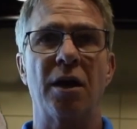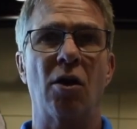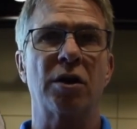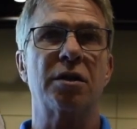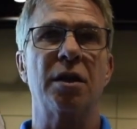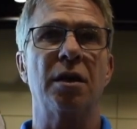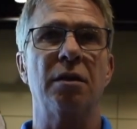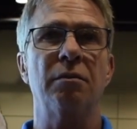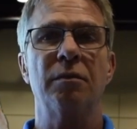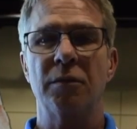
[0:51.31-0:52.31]

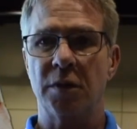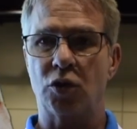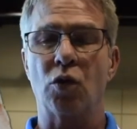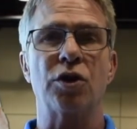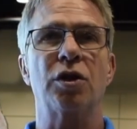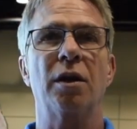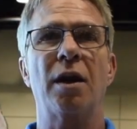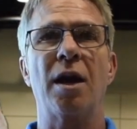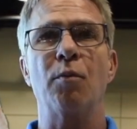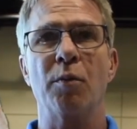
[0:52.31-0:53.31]
Augustine, zoysia,
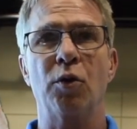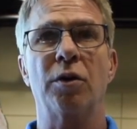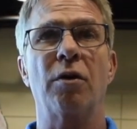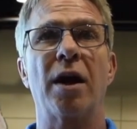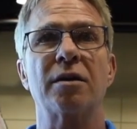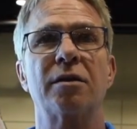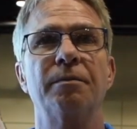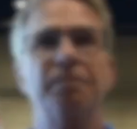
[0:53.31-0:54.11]
and Bermuda grass.